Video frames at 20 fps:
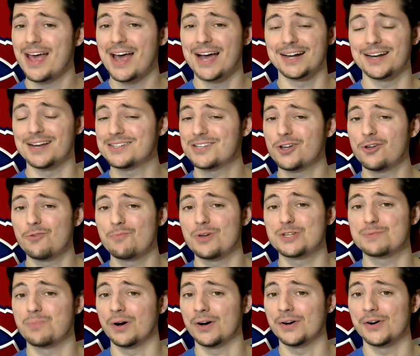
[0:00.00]
And until
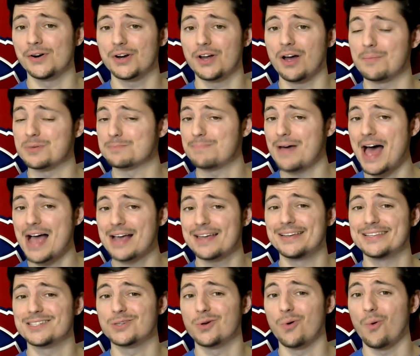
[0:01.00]
Mitch Marner comes back,
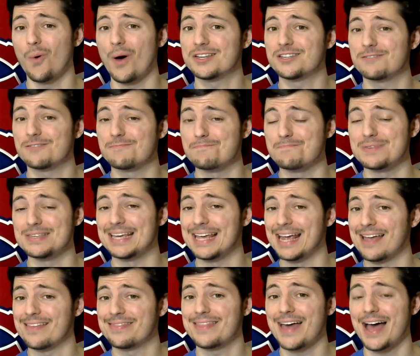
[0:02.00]
he's going to be
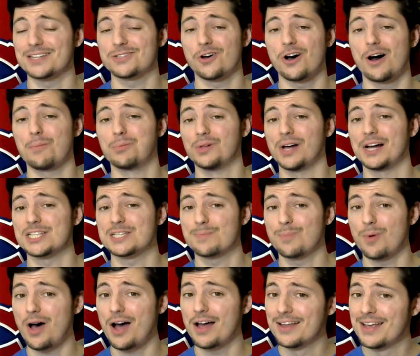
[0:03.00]
in that top line
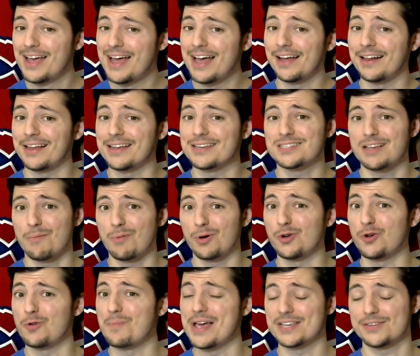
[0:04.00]
spot, and he's someone
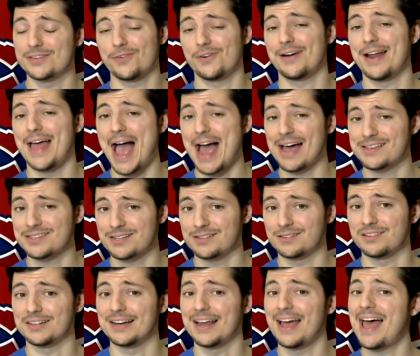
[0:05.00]
who makes for an
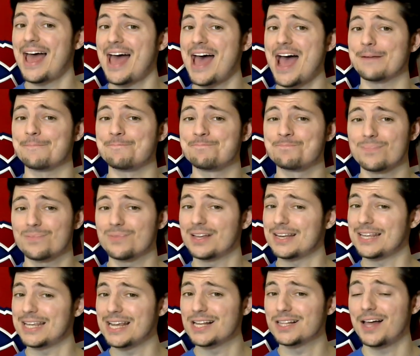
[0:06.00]
excellent ad.
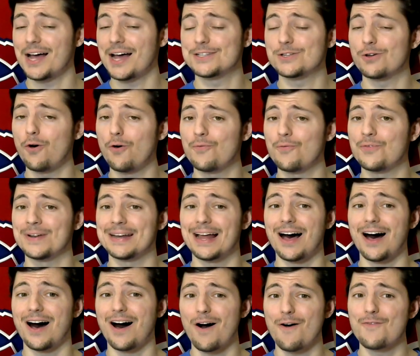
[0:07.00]
Then Eli Tolvanen
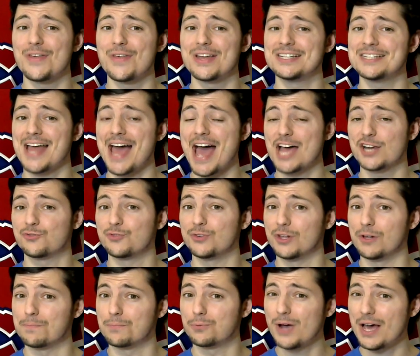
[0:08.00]
of the
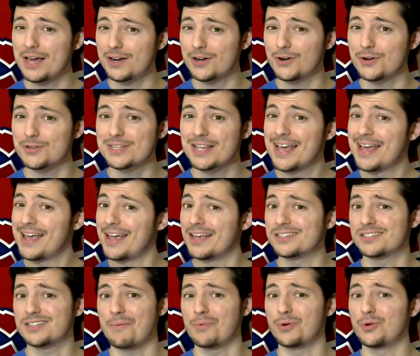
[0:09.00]
Nashville Predators is
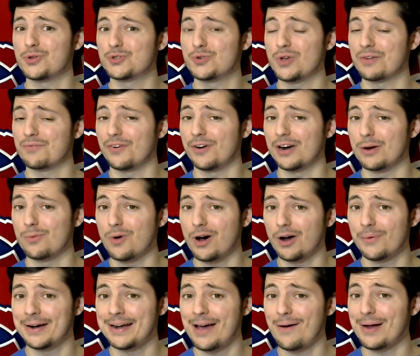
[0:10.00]
someone who's doing very well
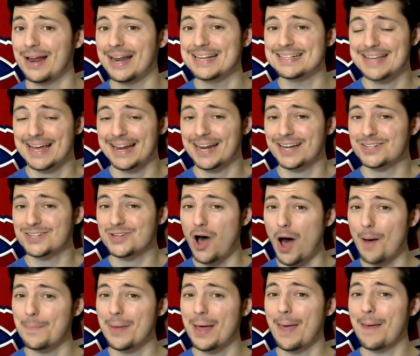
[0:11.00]
right now and is getting
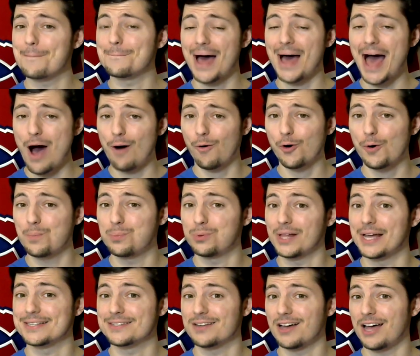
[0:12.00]
top power
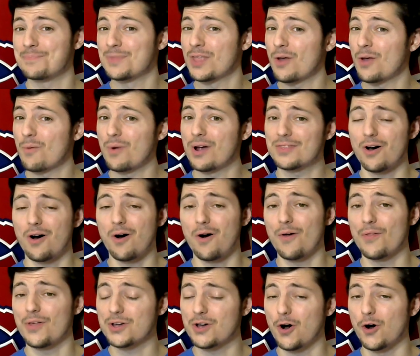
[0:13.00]
play time with all
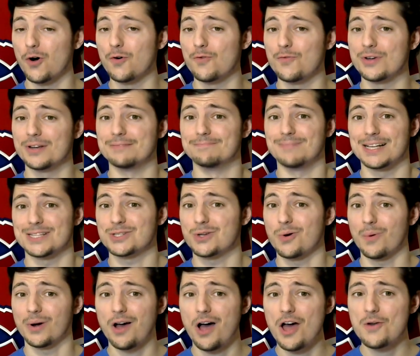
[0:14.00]
the COVID that's
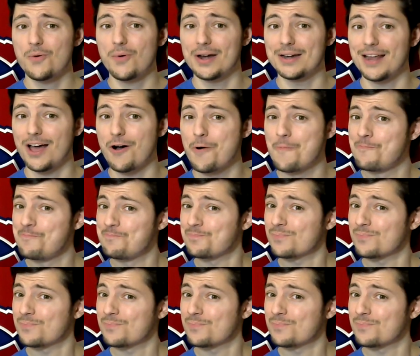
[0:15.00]
going on right now.